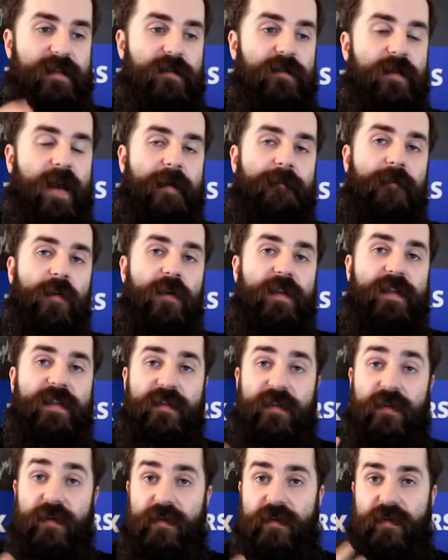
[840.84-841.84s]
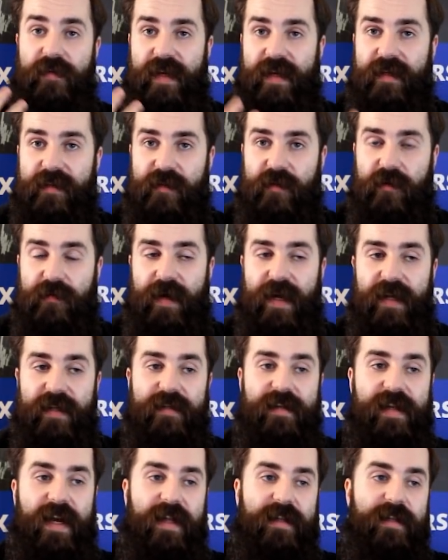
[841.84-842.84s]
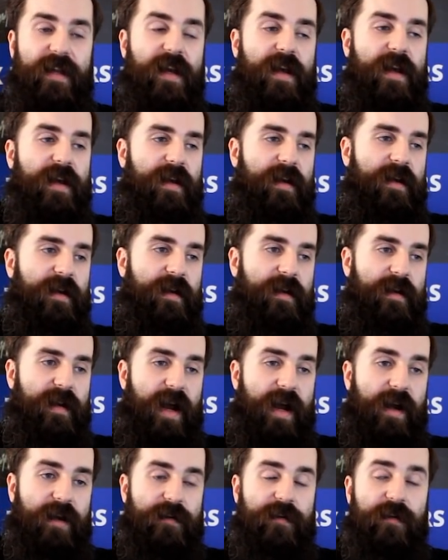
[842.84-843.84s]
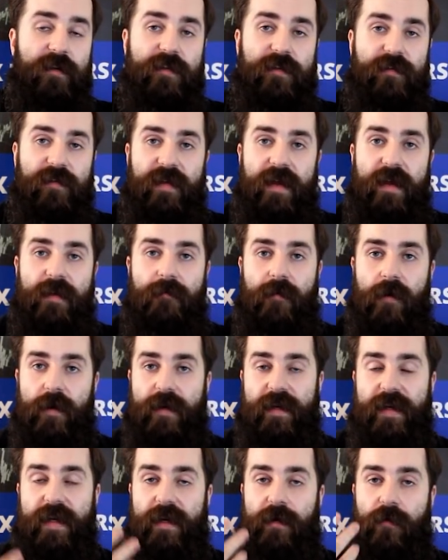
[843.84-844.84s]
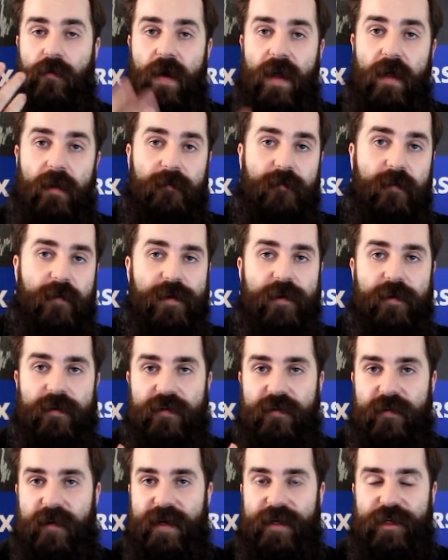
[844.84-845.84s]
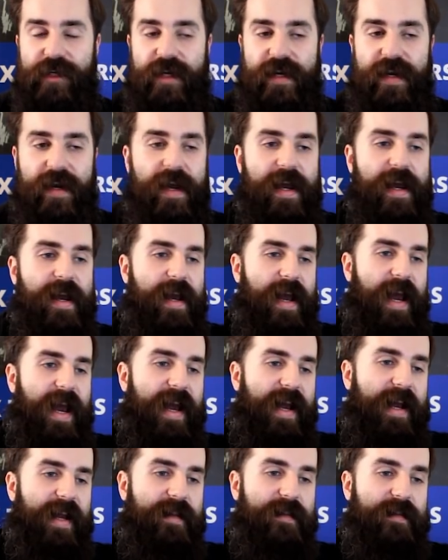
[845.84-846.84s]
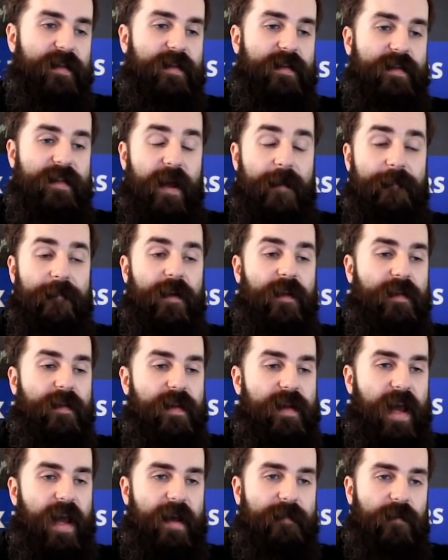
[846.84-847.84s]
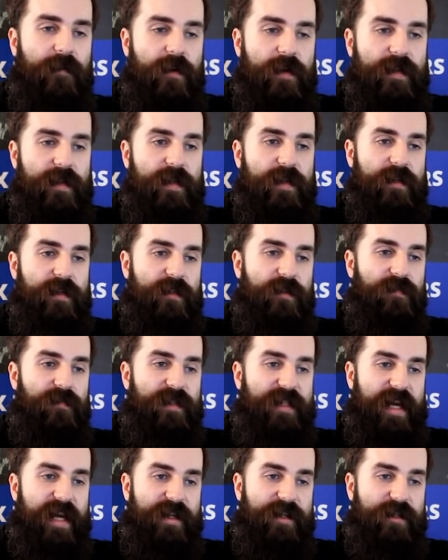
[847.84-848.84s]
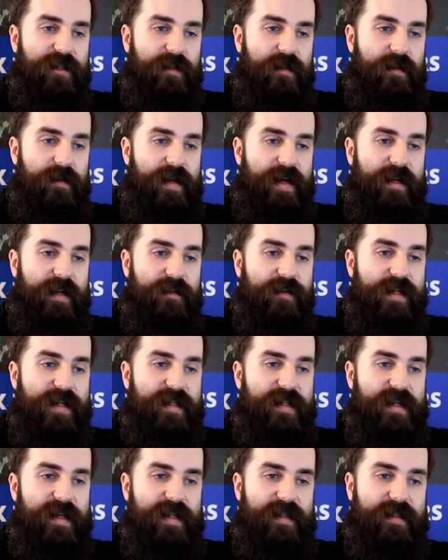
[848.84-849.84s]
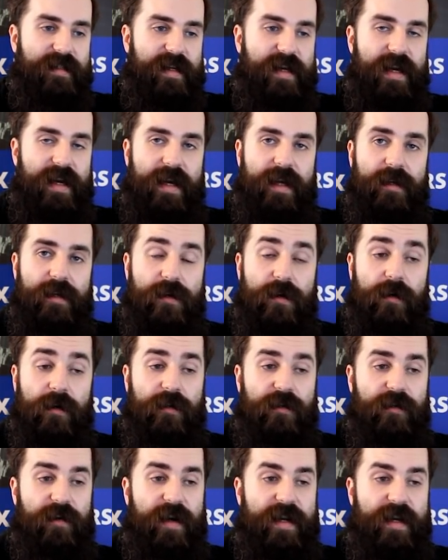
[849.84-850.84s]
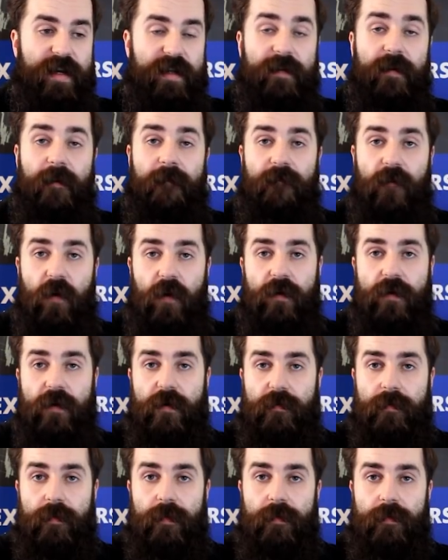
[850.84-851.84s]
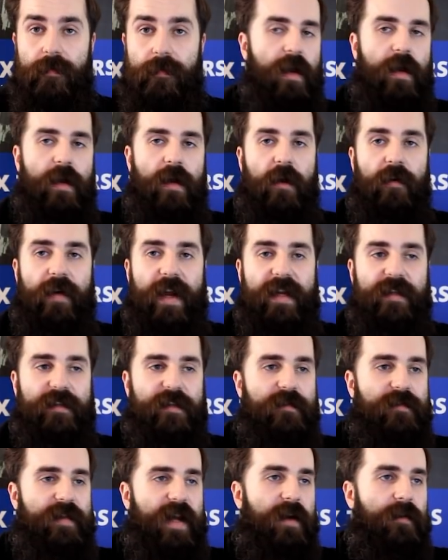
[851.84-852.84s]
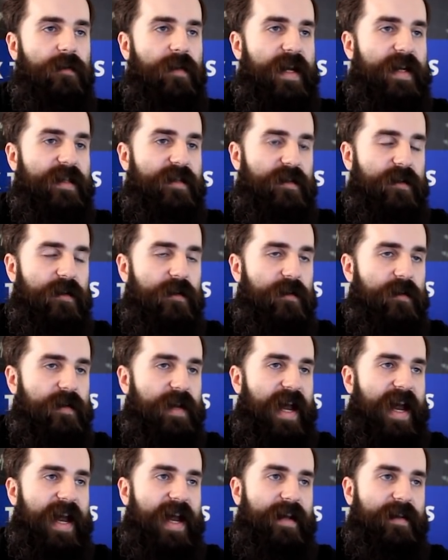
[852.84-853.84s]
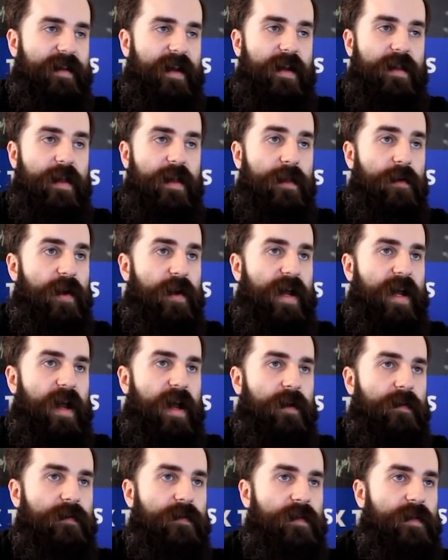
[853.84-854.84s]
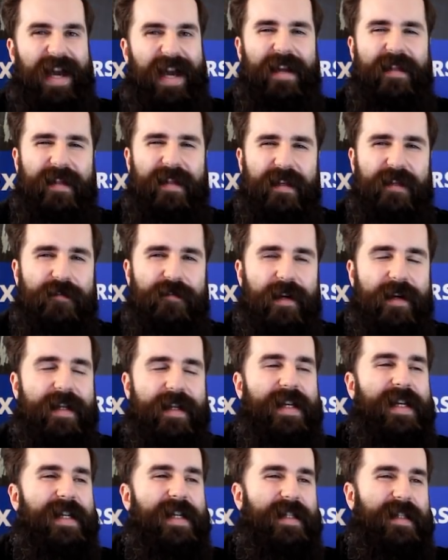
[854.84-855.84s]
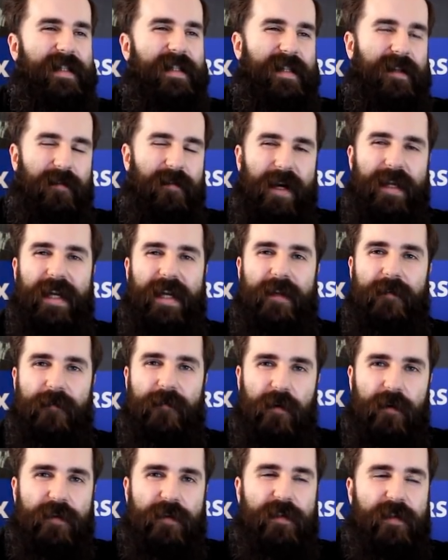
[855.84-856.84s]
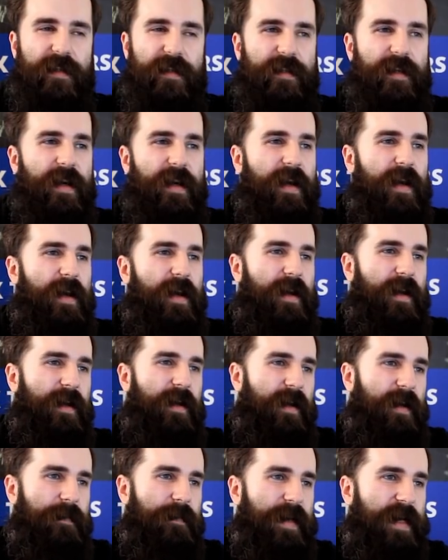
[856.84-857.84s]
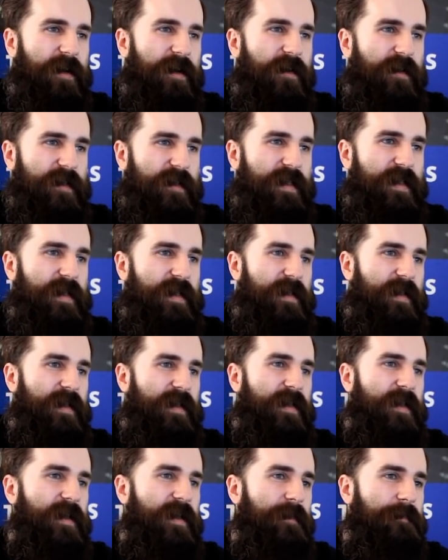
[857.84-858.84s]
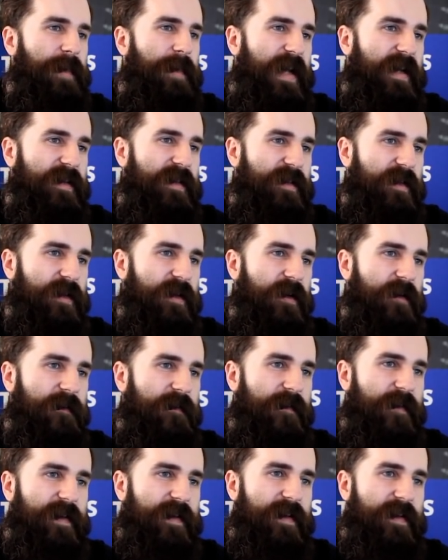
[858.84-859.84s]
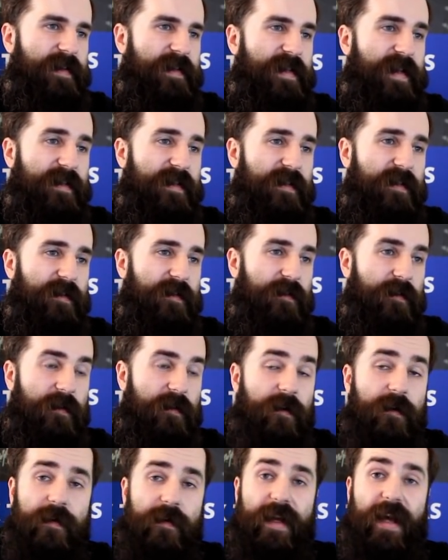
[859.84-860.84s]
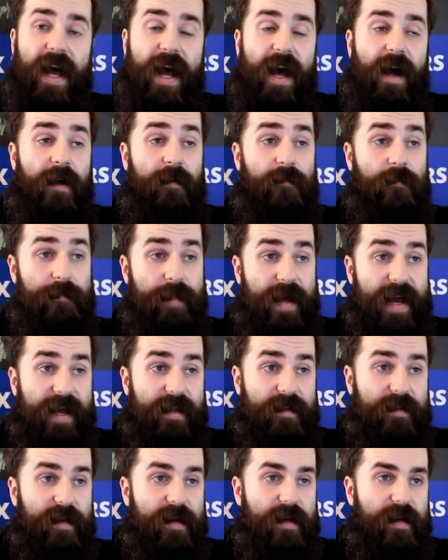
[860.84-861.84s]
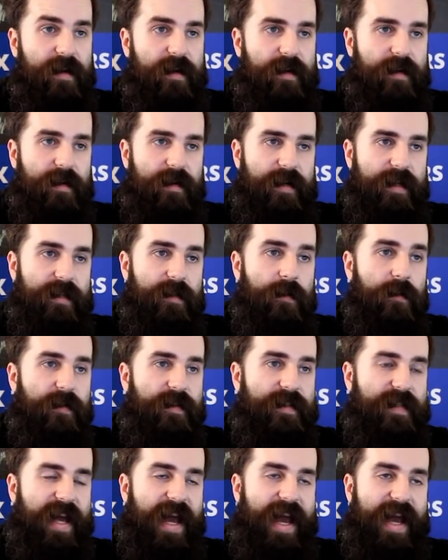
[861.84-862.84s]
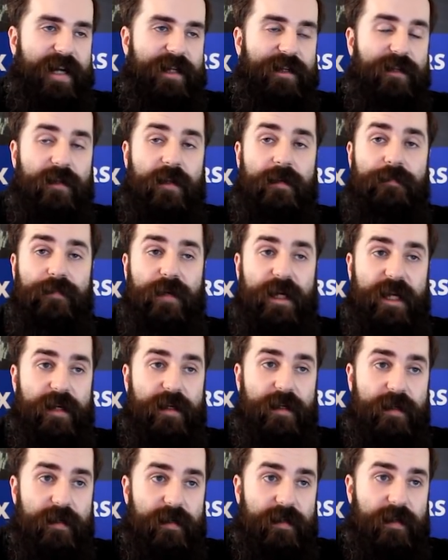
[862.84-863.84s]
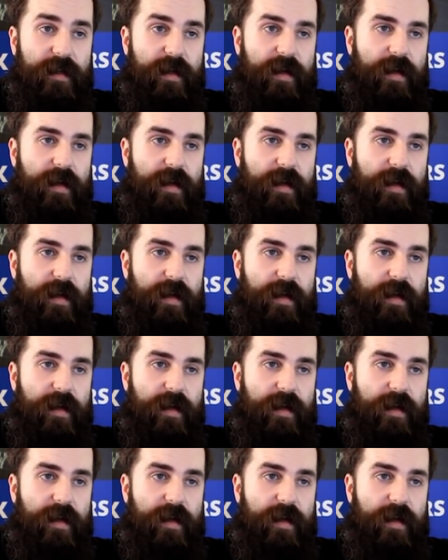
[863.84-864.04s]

to avoid certain instruments that are not really working well for your strategy, and definitely avoid substantial increases in your traded volume. Okay, so now let's look at another account. And this one is quite unfortunate because the balance curve doesn't look half bad. It looks actually pretty good